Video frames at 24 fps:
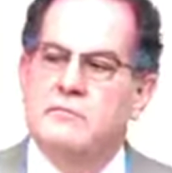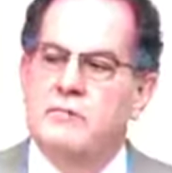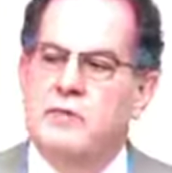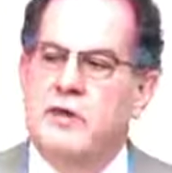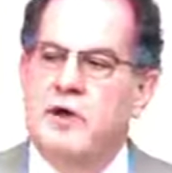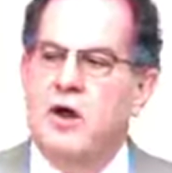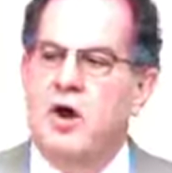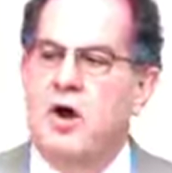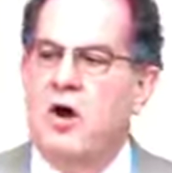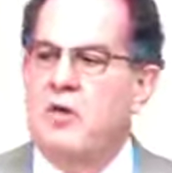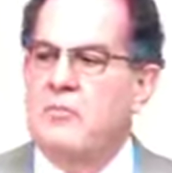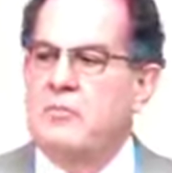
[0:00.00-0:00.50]

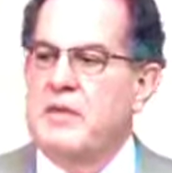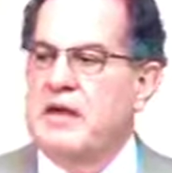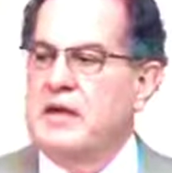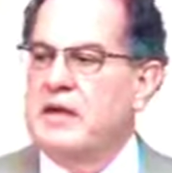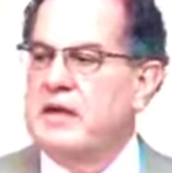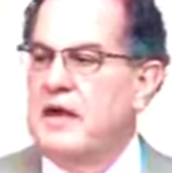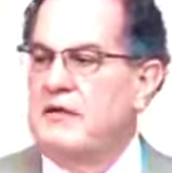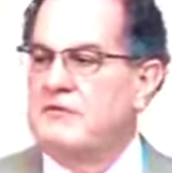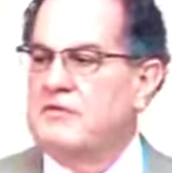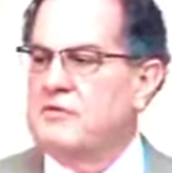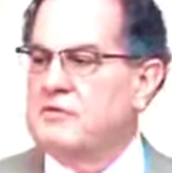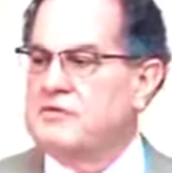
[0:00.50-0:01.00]
We'd all be
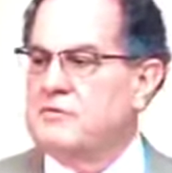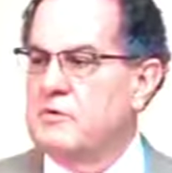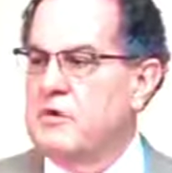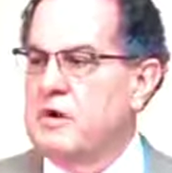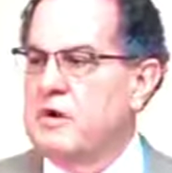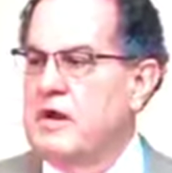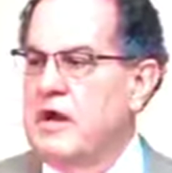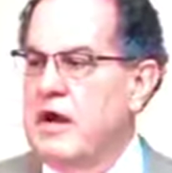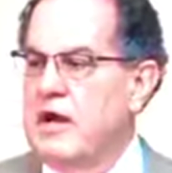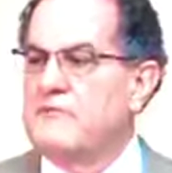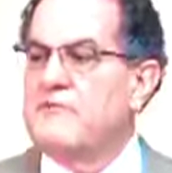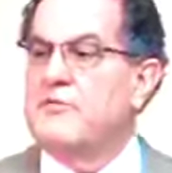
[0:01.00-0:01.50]
devils
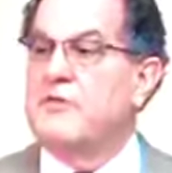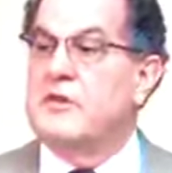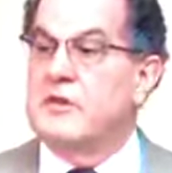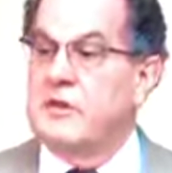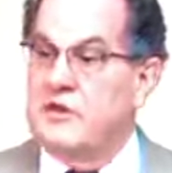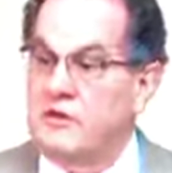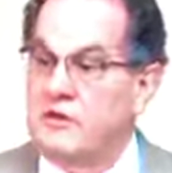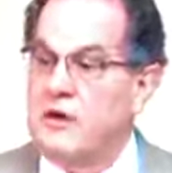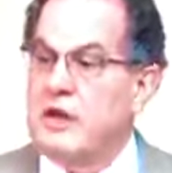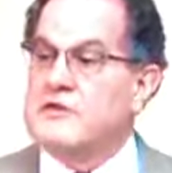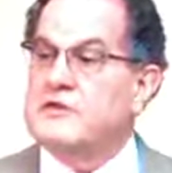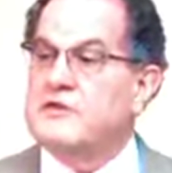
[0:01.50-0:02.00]
were it not for
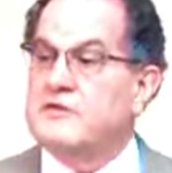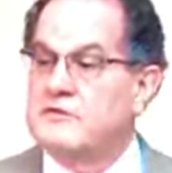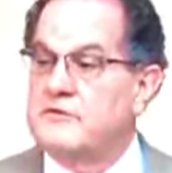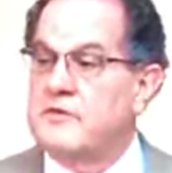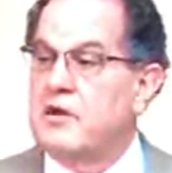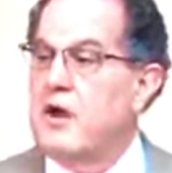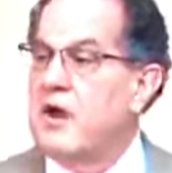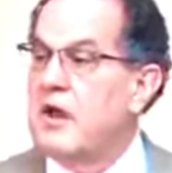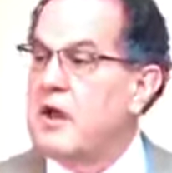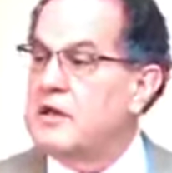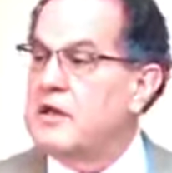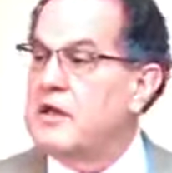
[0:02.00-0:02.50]
the grace of
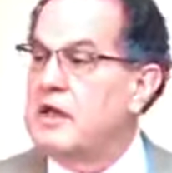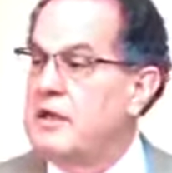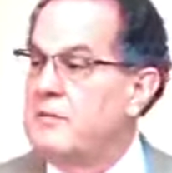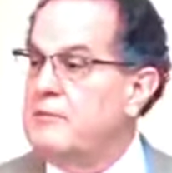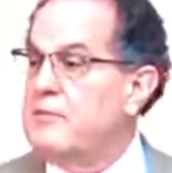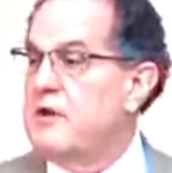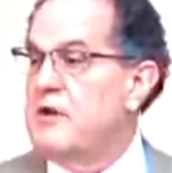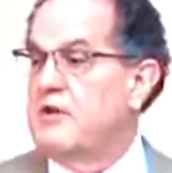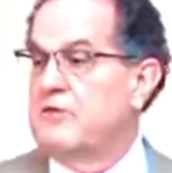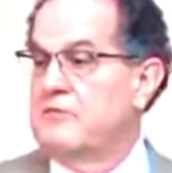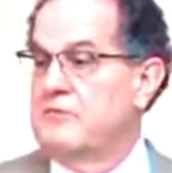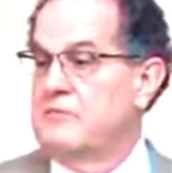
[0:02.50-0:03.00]
God
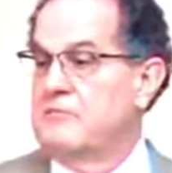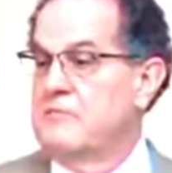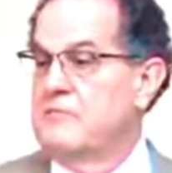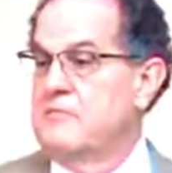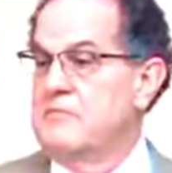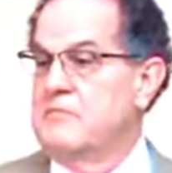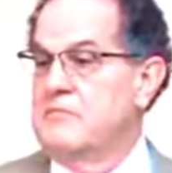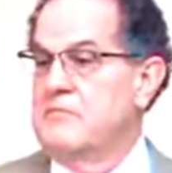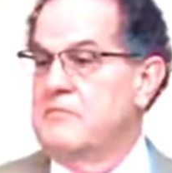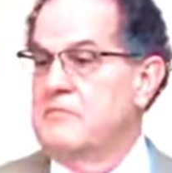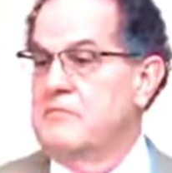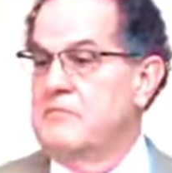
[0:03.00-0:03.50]
keeping us.
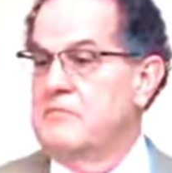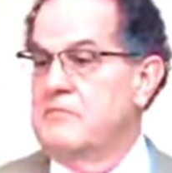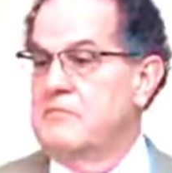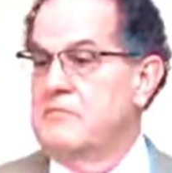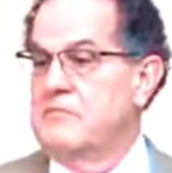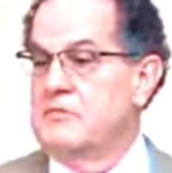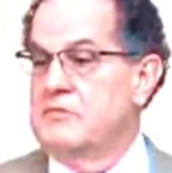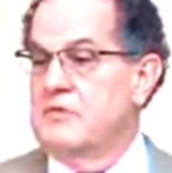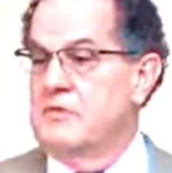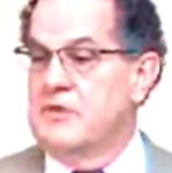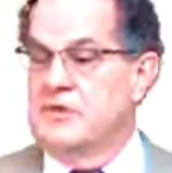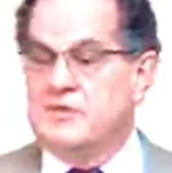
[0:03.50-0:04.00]

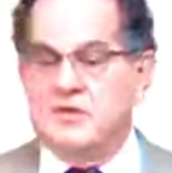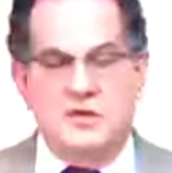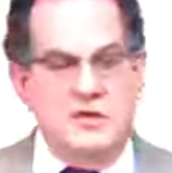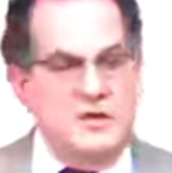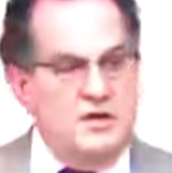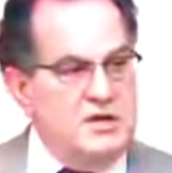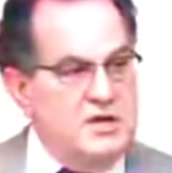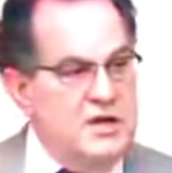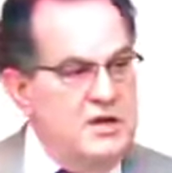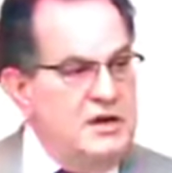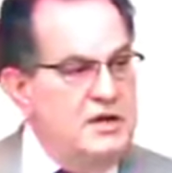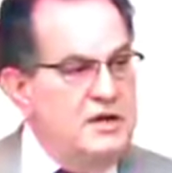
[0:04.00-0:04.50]
So this
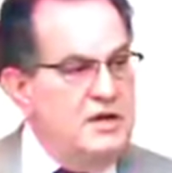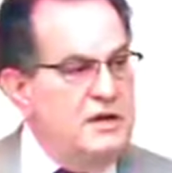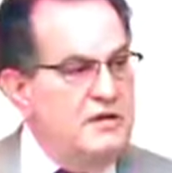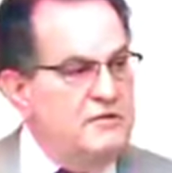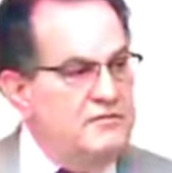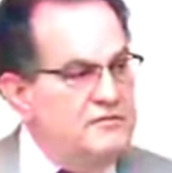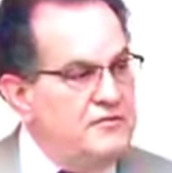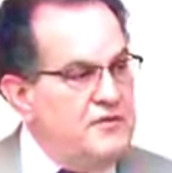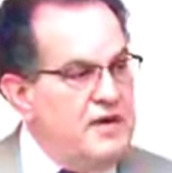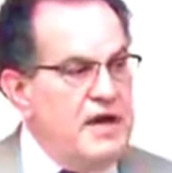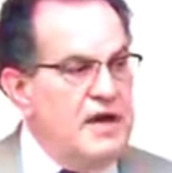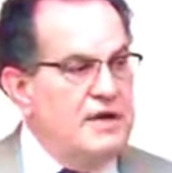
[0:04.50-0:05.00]
continuing of
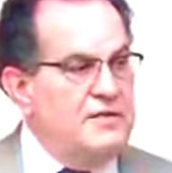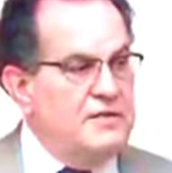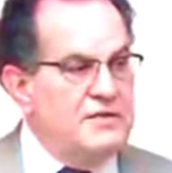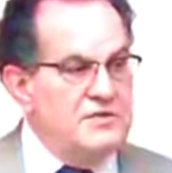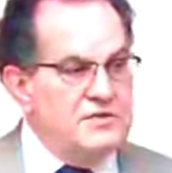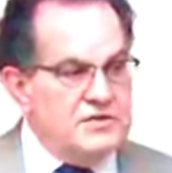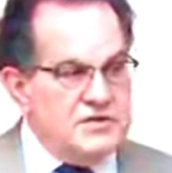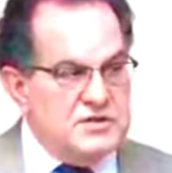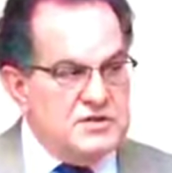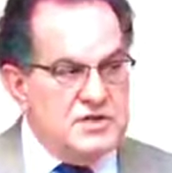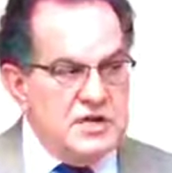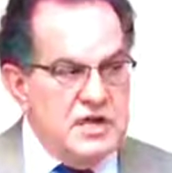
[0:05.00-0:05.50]
the faith
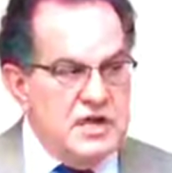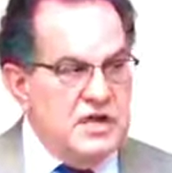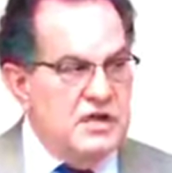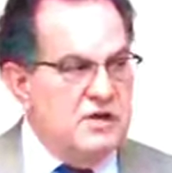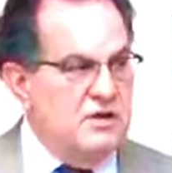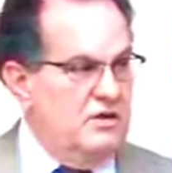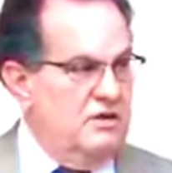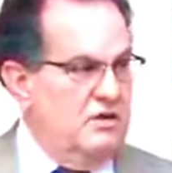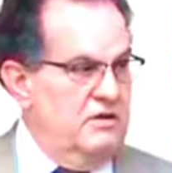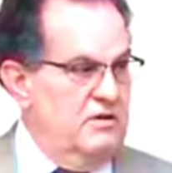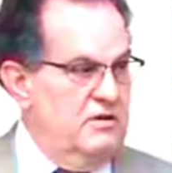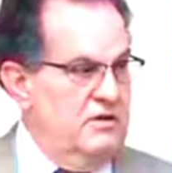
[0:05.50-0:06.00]
is
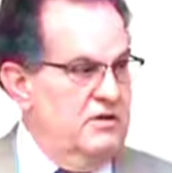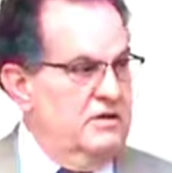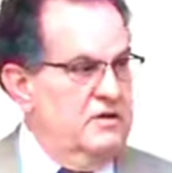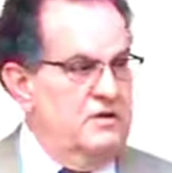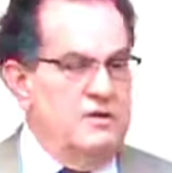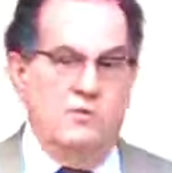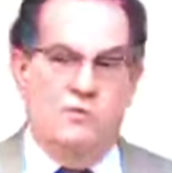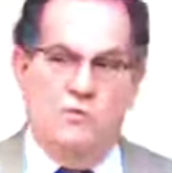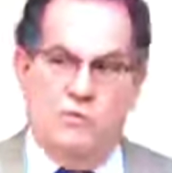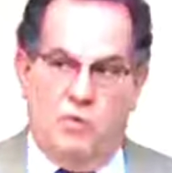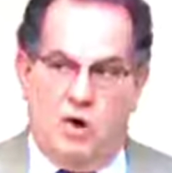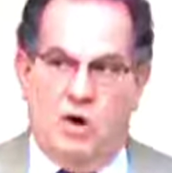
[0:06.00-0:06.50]
still
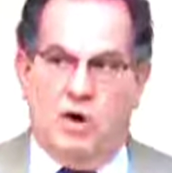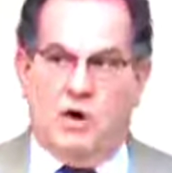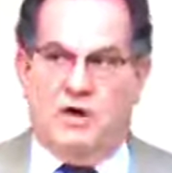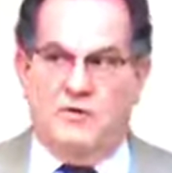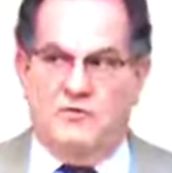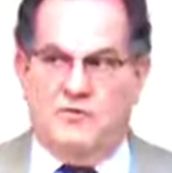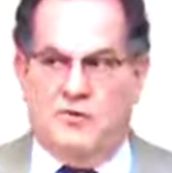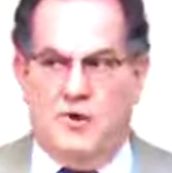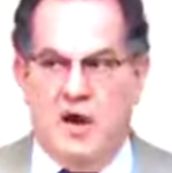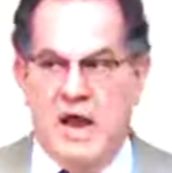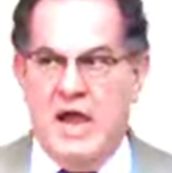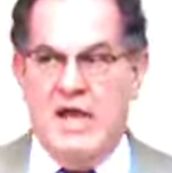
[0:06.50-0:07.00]
the work
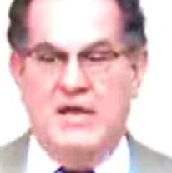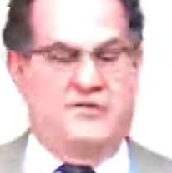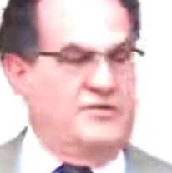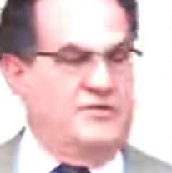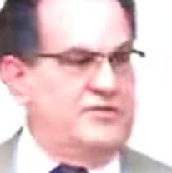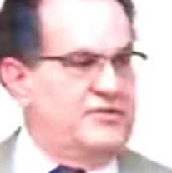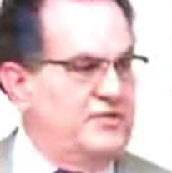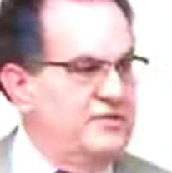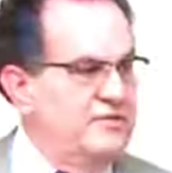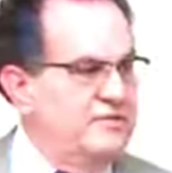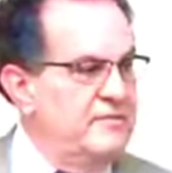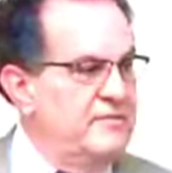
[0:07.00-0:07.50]
of
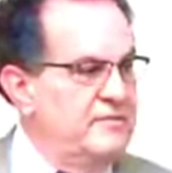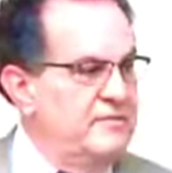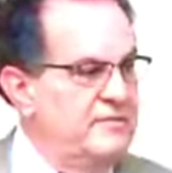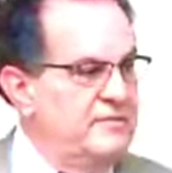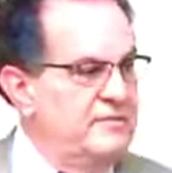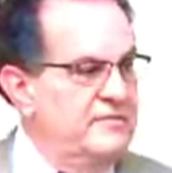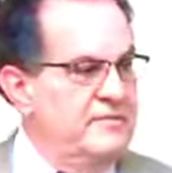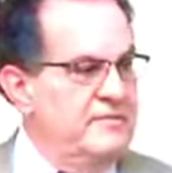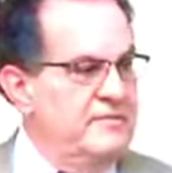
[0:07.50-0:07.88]
grace.